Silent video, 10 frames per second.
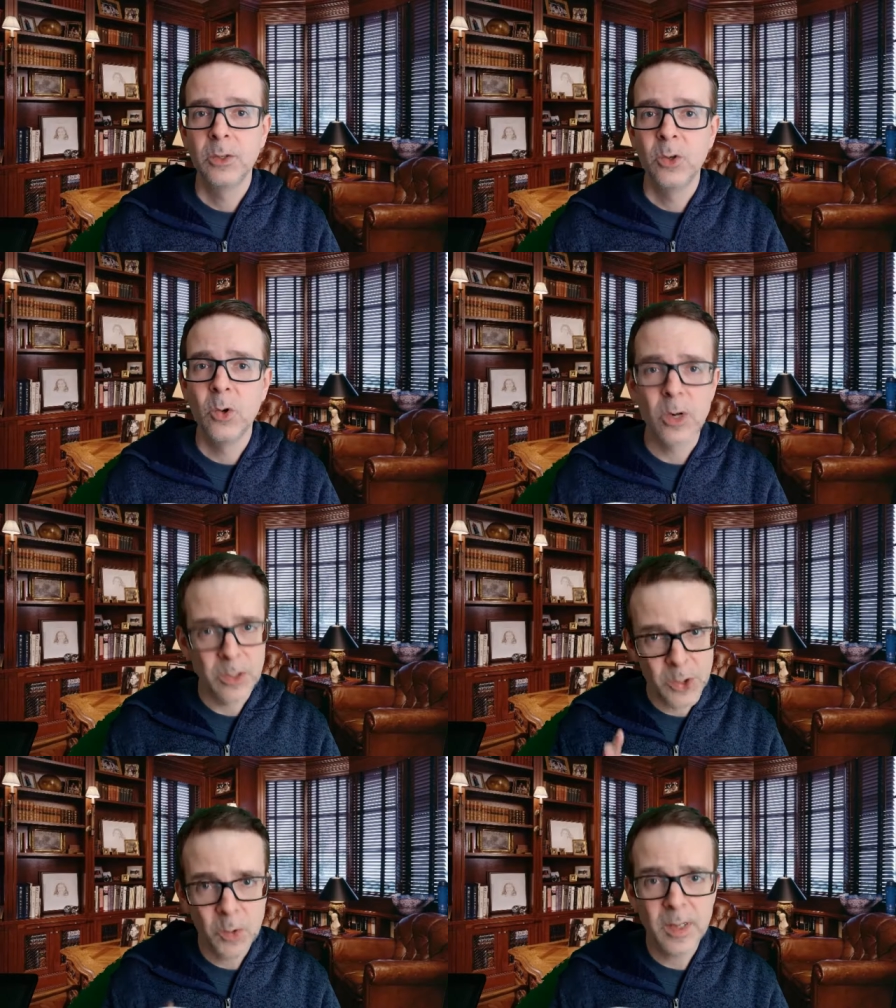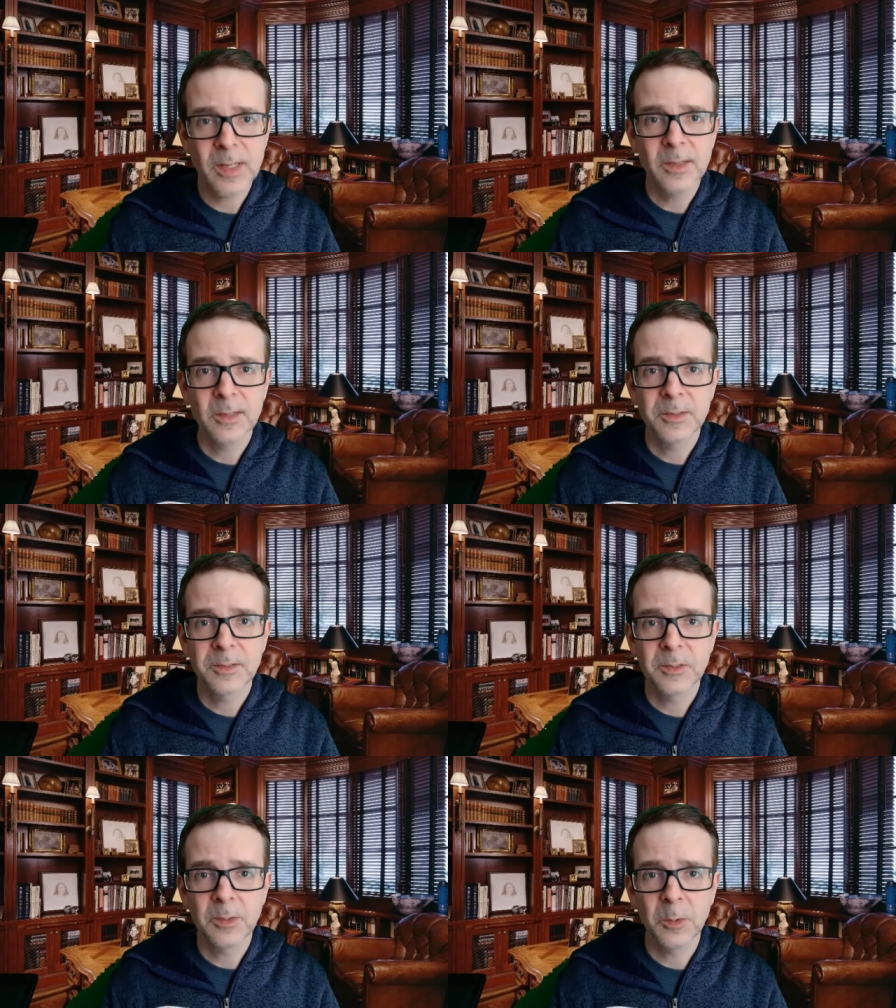who are doing
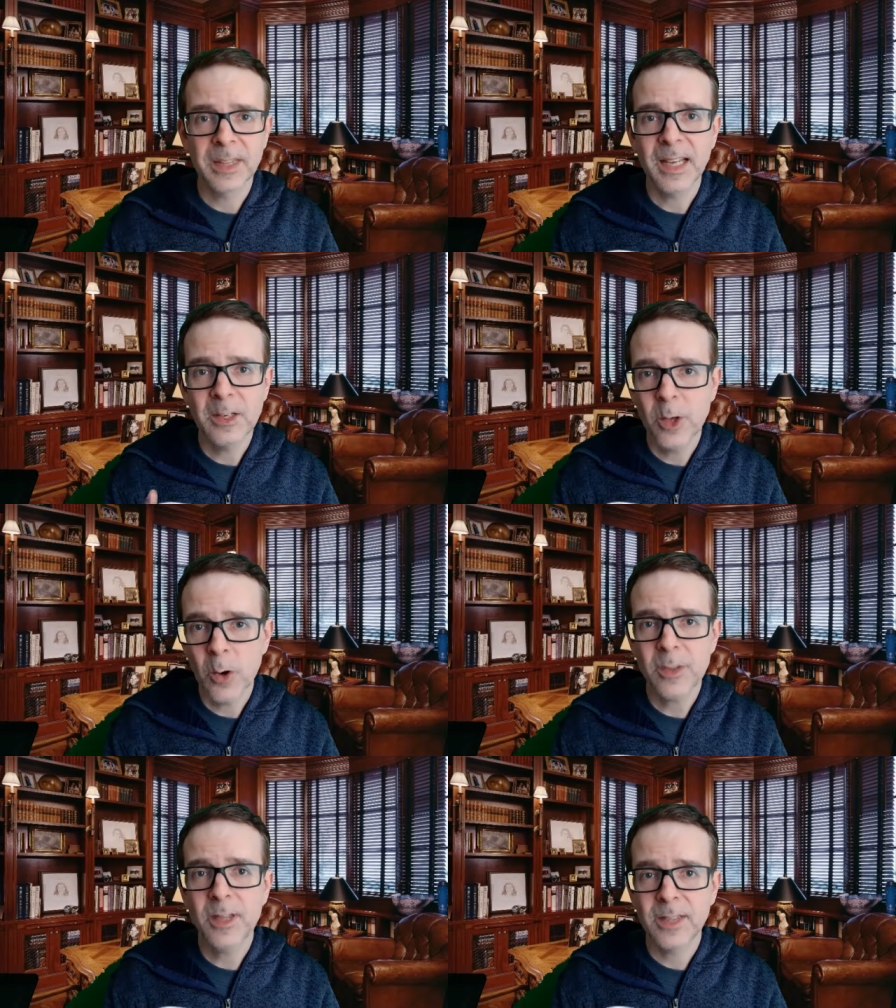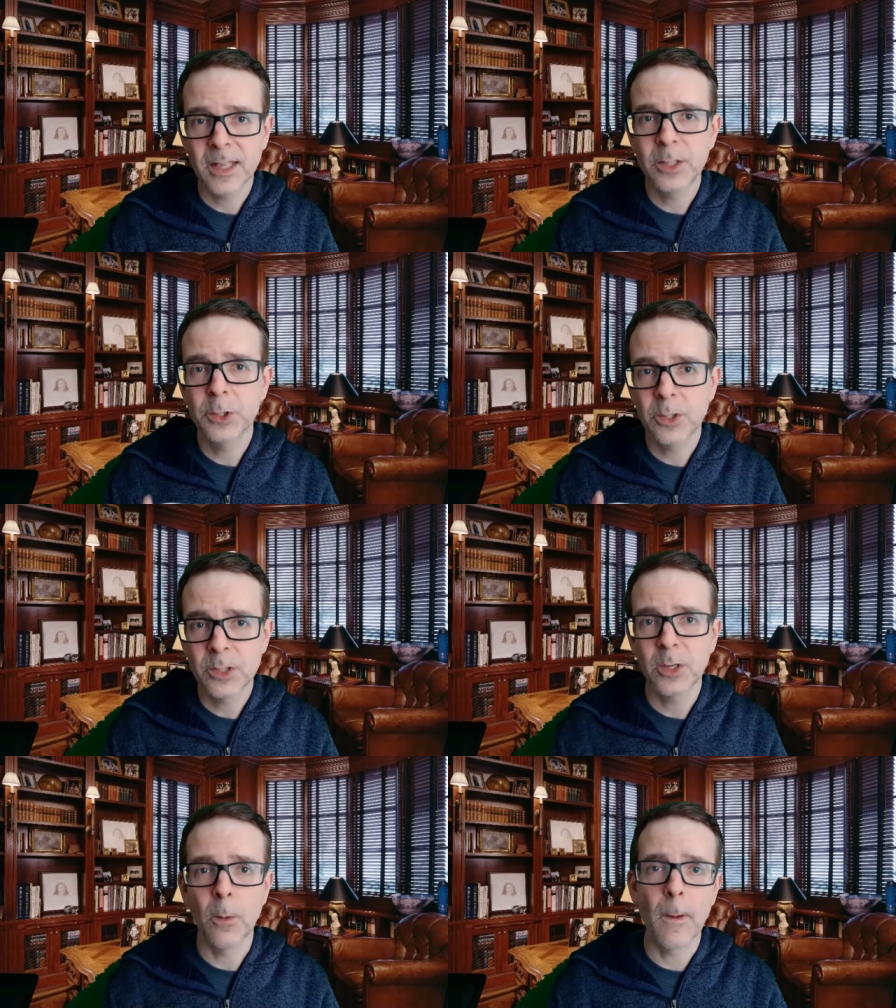what they know that they should
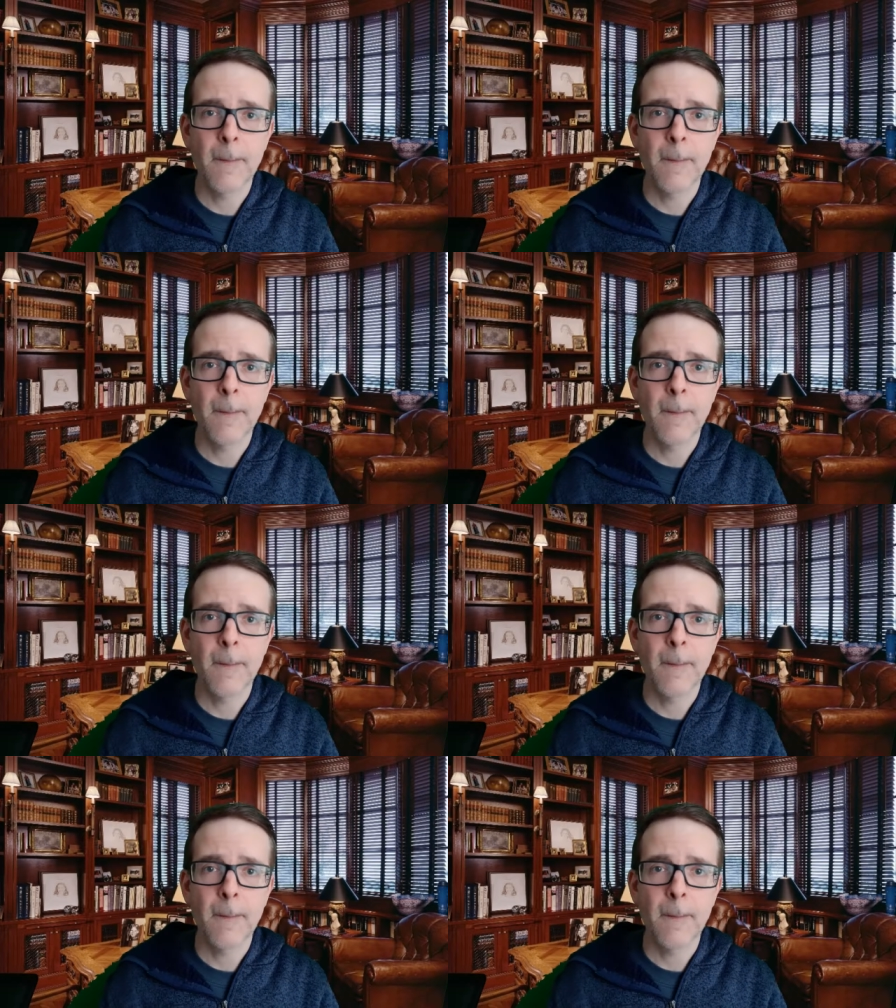do.